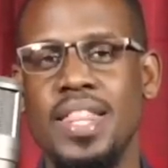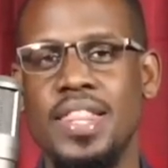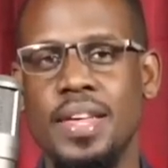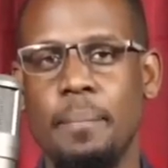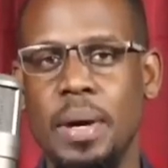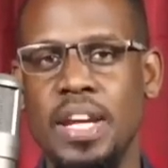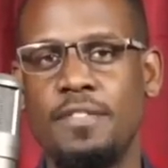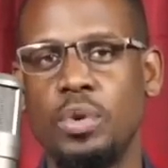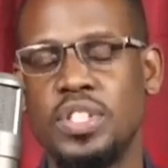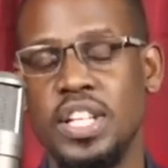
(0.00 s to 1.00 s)
the many
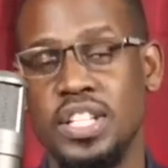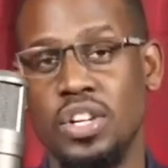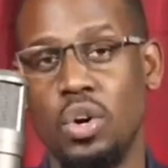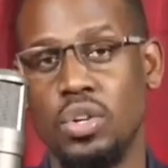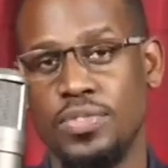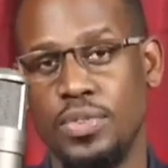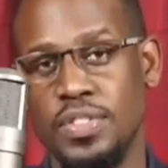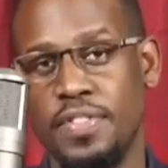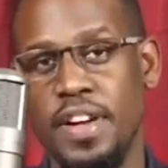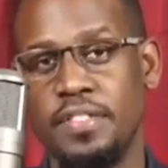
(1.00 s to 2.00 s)
votes that he got,
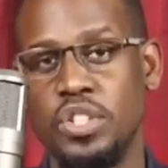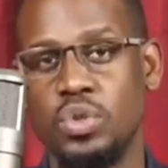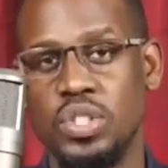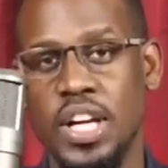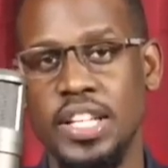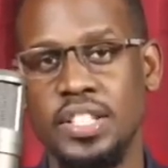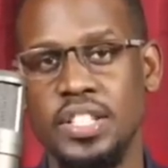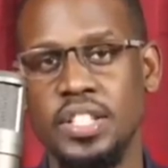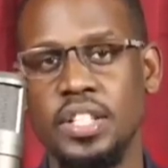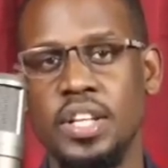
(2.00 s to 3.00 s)
45 in
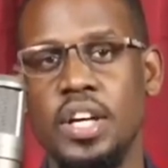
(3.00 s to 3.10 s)
totality,